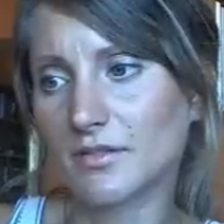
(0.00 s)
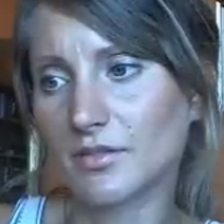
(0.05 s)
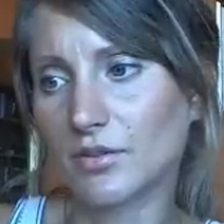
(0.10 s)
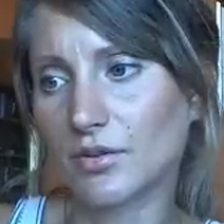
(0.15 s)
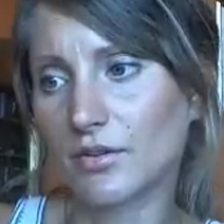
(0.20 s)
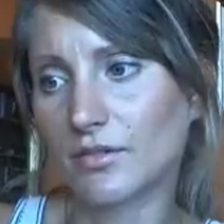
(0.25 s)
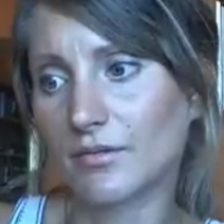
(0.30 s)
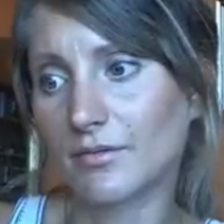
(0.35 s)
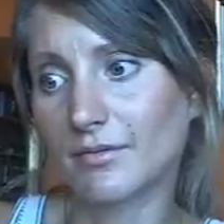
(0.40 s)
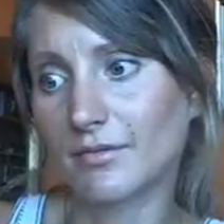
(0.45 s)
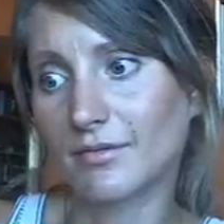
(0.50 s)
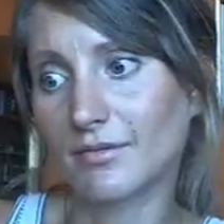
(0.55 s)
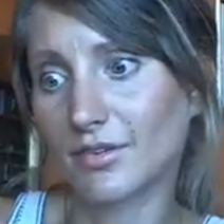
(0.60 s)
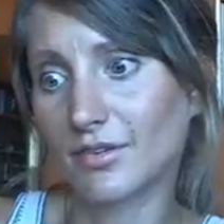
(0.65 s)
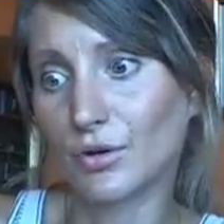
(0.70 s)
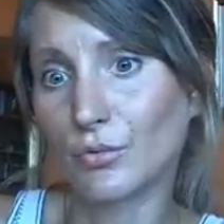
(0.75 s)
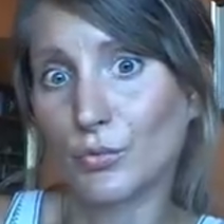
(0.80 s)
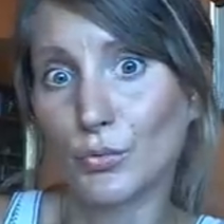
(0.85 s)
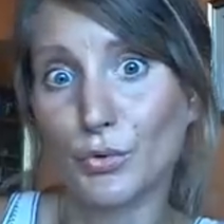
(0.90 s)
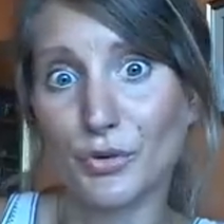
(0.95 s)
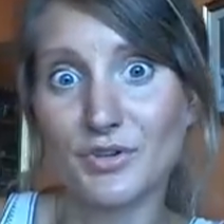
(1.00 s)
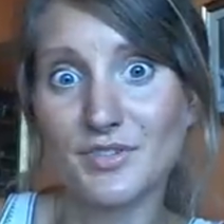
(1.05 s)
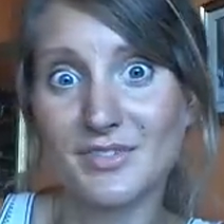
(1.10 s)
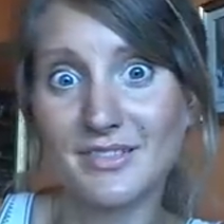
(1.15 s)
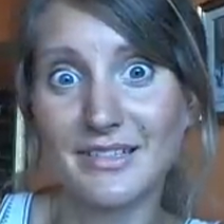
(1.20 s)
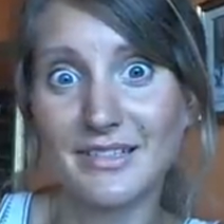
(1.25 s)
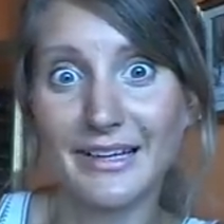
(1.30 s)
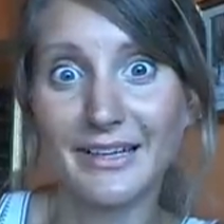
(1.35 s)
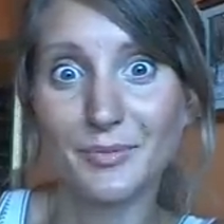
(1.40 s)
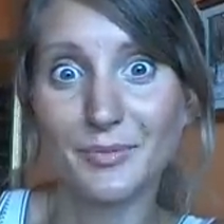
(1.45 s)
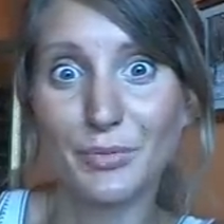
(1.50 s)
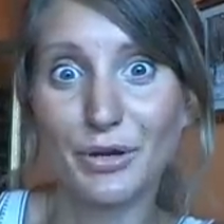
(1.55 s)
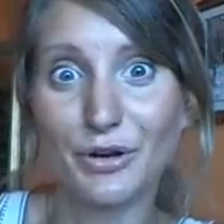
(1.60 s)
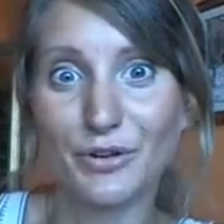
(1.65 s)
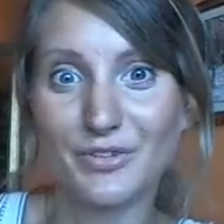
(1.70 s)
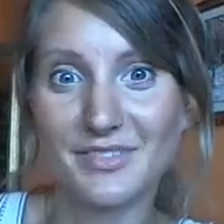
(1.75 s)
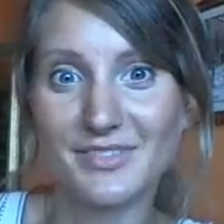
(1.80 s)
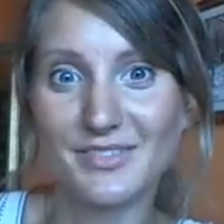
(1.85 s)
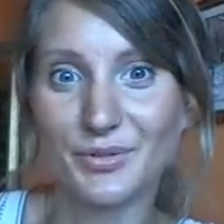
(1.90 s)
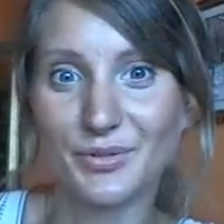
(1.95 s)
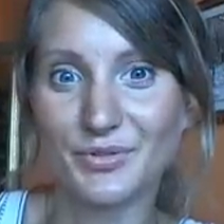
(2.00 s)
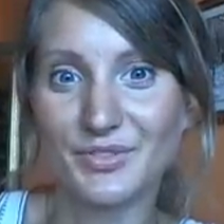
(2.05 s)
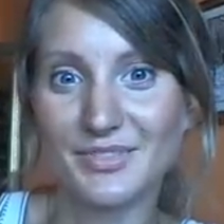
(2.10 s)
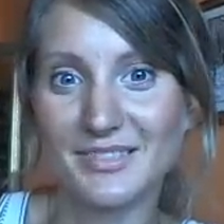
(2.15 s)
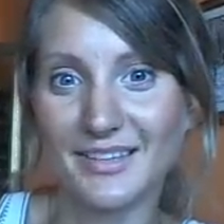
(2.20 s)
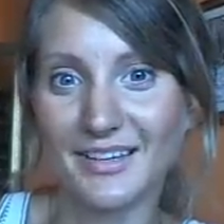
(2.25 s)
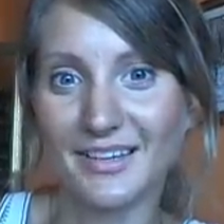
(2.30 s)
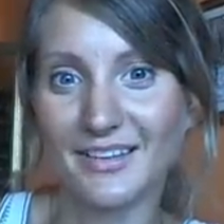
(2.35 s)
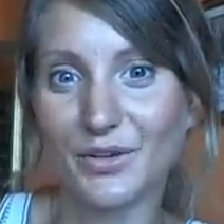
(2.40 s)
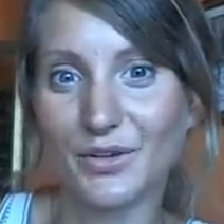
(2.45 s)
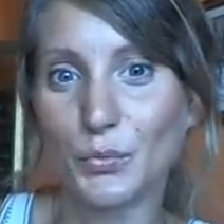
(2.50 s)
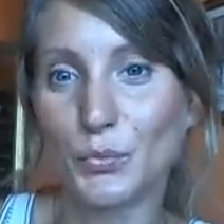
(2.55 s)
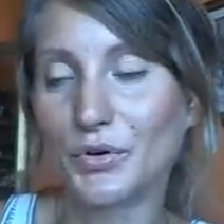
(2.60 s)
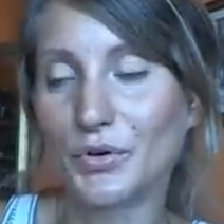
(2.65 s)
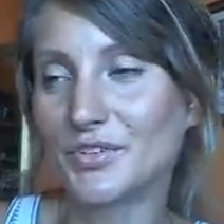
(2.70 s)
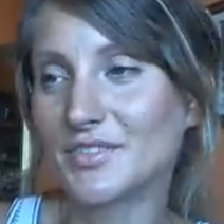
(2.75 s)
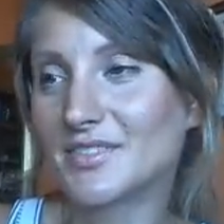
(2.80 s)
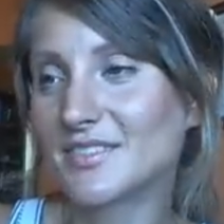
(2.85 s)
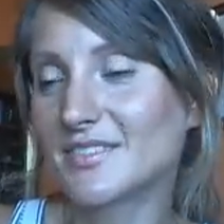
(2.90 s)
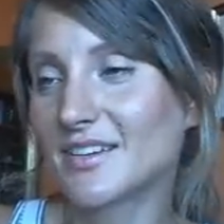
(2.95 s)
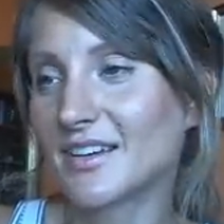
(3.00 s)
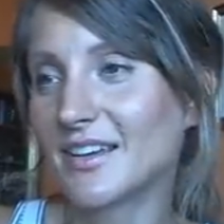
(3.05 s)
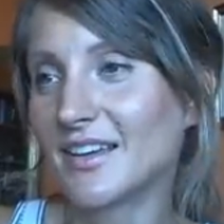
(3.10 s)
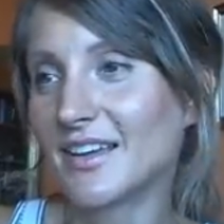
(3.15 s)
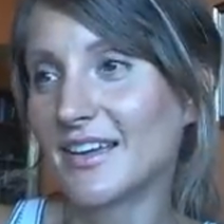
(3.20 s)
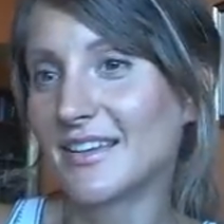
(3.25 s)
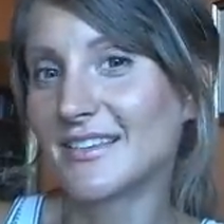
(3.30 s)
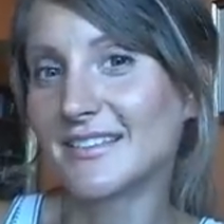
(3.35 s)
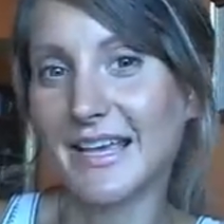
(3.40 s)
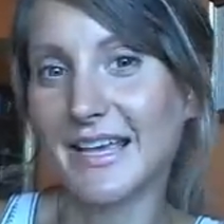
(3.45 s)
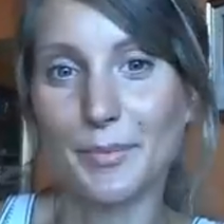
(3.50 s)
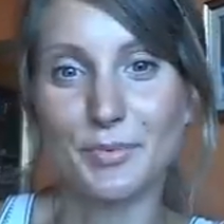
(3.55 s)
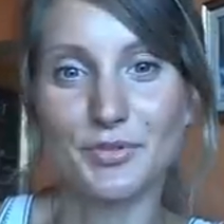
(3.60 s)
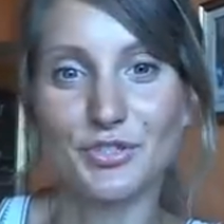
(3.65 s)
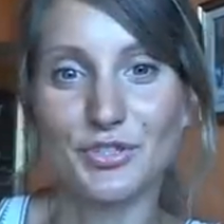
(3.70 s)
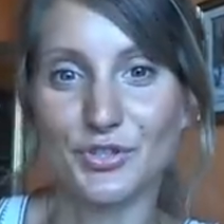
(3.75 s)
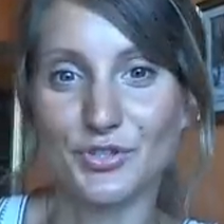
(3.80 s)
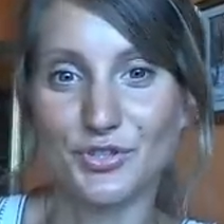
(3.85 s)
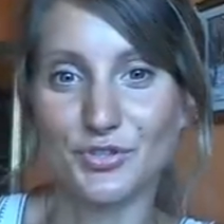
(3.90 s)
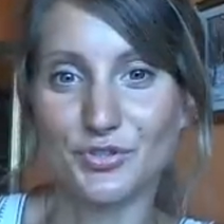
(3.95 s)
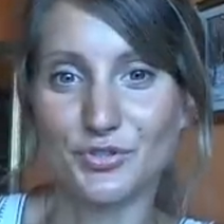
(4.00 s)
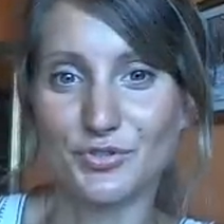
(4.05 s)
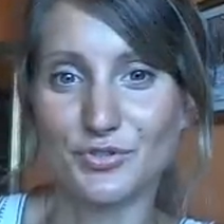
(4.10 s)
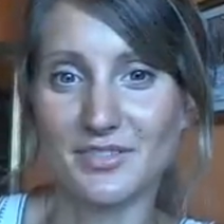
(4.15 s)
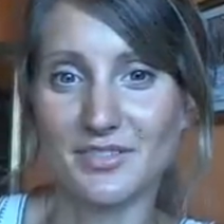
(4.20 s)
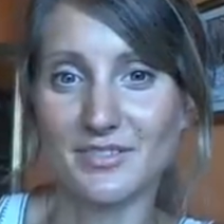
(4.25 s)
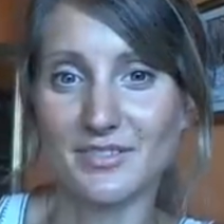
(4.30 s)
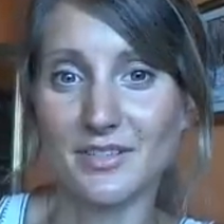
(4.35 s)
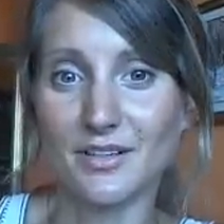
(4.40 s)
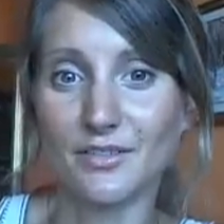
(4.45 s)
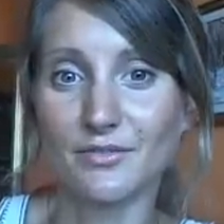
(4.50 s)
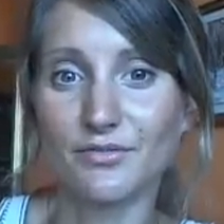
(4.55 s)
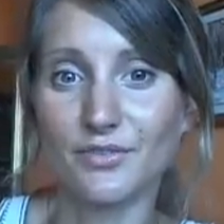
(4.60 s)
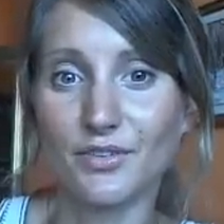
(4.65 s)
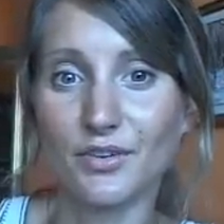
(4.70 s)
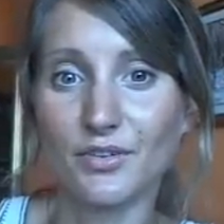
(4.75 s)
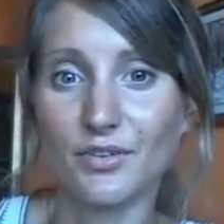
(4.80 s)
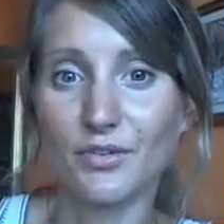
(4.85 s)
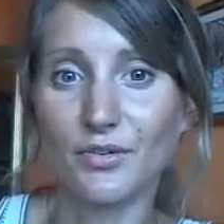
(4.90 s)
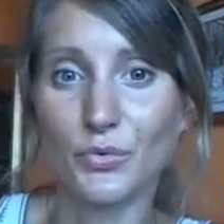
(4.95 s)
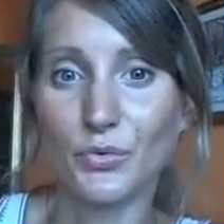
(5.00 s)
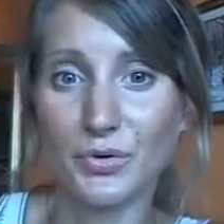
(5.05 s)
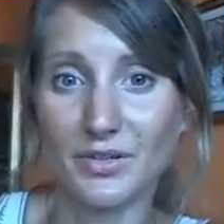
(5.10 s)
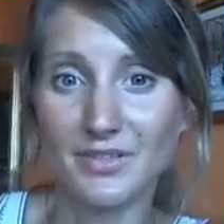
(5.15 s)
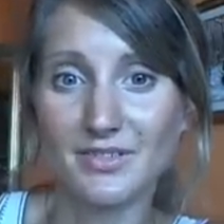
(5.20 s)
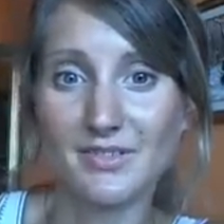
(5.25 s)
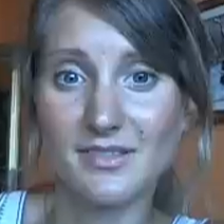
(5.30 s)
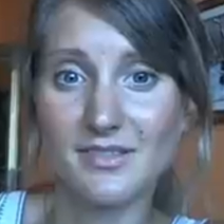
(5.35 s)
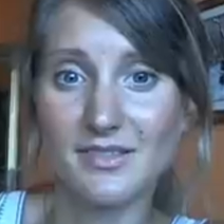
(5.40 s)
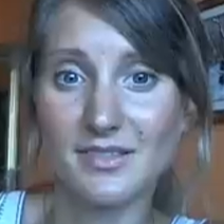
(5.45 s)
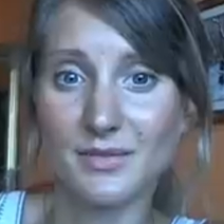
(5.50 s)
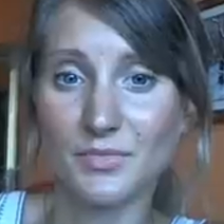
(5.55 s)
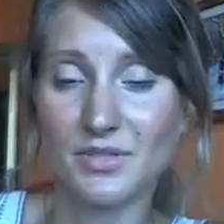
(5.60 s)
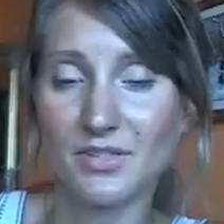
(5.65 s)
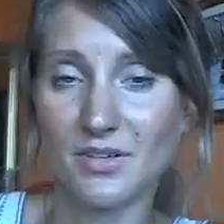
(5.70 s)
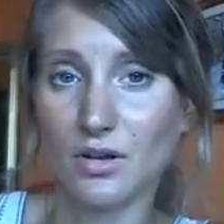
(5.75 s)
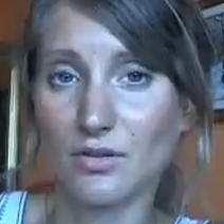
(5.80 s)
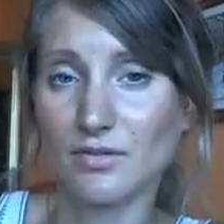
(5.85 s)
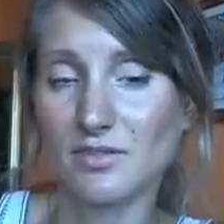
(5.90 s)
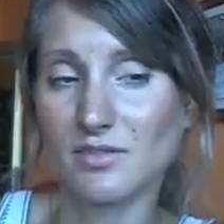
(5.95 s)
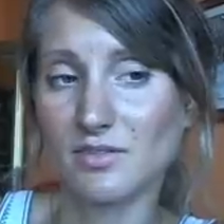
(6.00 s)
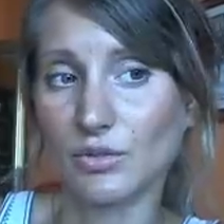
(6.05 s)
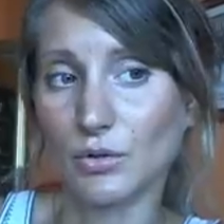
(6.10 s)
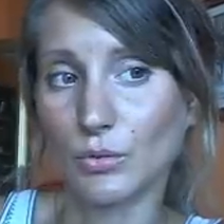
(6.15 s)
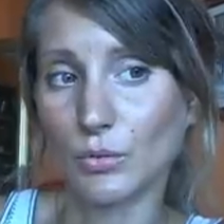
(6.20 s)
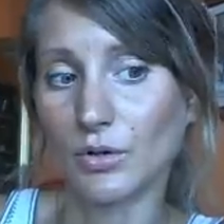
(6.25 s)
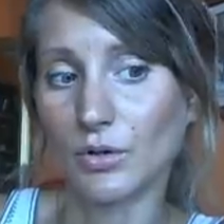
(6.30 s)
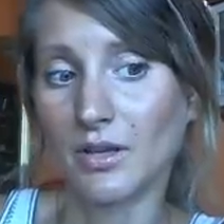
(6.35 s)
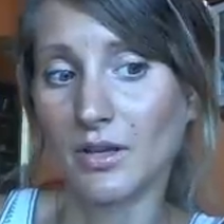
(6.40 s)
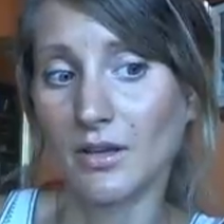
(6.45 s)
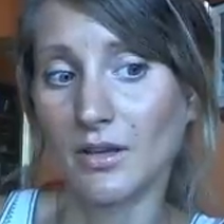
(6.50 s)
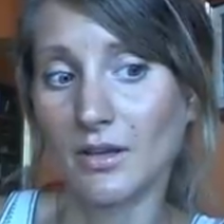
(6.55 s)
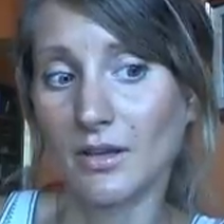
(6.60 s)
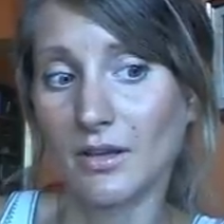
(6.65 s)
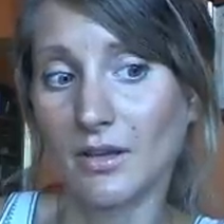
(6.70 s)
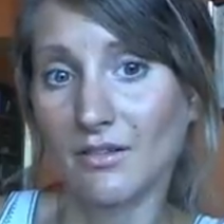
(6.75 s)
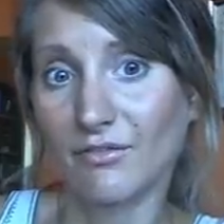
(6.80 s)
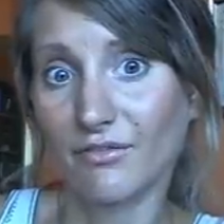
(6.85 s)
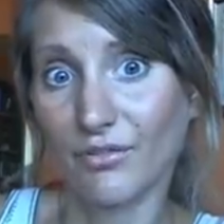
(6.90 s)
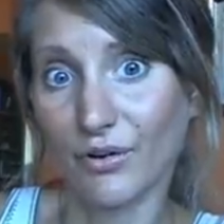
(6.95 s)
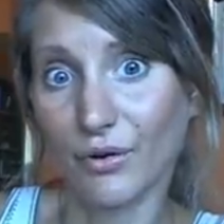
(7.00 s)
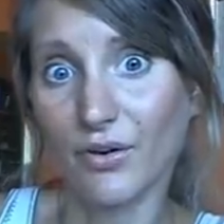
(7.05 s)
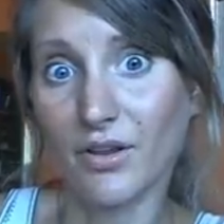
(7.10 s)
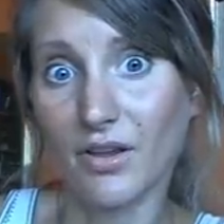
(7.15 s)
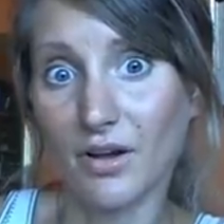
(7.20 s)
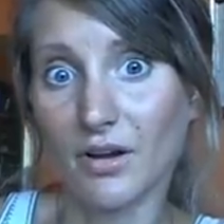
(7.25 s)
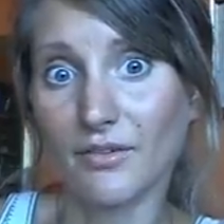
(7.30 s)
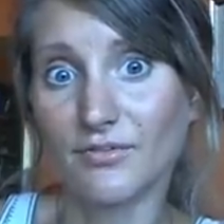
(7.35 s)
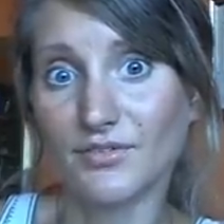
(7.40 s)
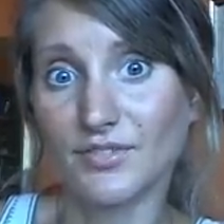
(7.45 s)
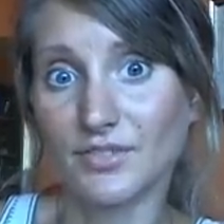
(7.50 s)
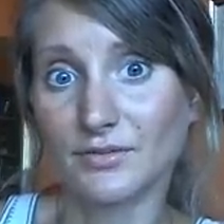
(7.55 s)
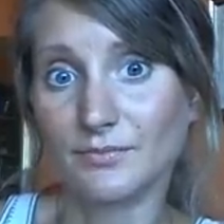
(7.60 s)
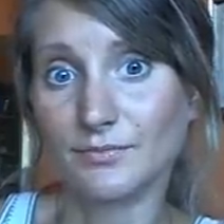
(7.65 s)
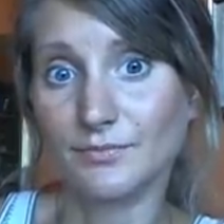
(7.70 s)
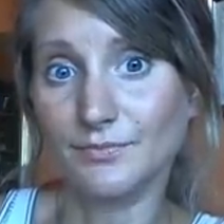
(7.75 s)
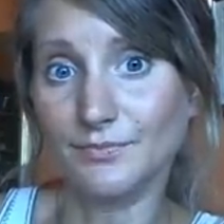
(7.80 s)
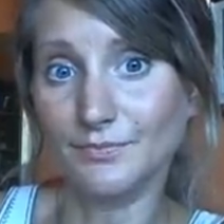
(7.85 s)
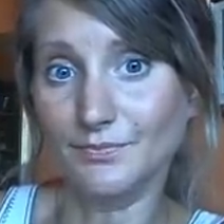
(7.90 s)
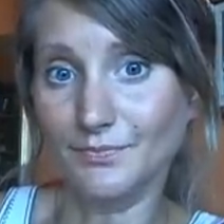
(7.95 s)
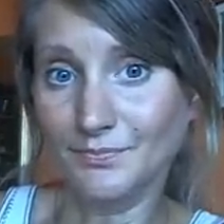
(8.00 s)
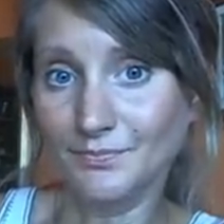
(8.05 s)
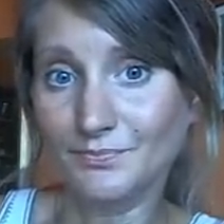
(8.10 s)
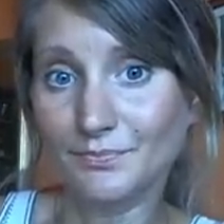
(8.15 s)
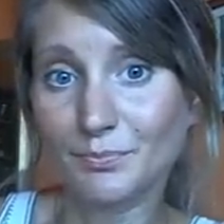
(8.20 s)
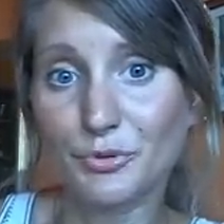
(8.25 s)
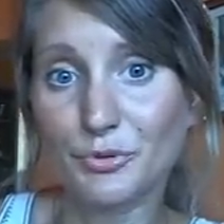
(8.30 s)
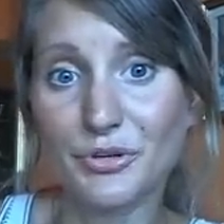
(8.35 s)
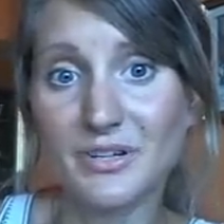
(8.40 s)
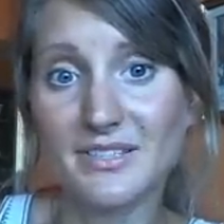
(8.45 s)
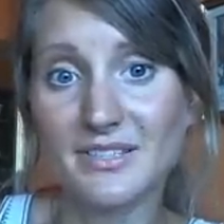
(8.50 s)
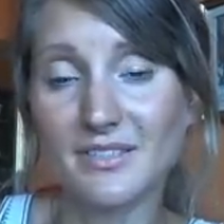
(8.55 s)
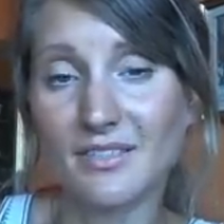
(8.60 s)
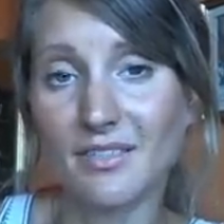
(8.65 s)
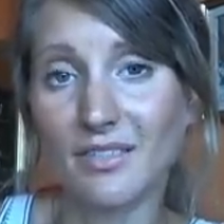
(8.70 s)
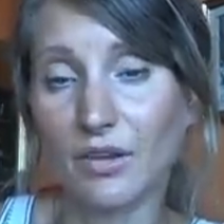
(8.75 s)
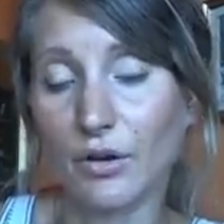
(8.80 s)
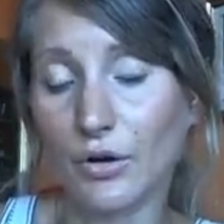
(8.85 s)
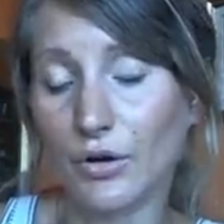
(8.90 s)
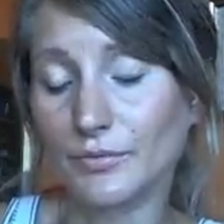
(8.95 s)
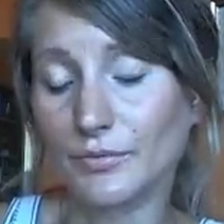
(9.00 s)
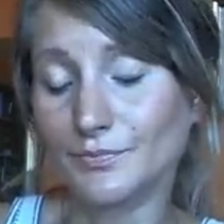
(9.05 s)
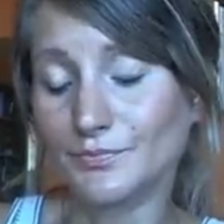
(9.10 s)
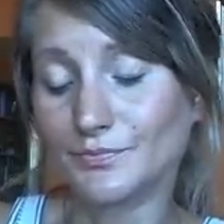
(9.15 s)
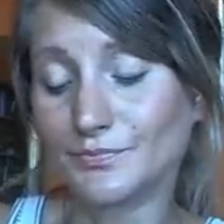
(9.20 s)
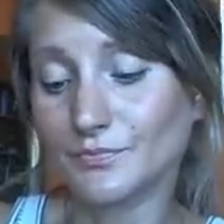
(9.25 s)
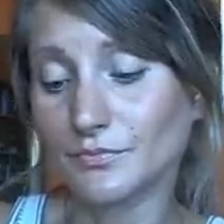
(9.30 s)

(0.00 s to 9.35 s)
Their worst nightmares, so to say, their worst sabotagers, and self-criticism is also very often present there.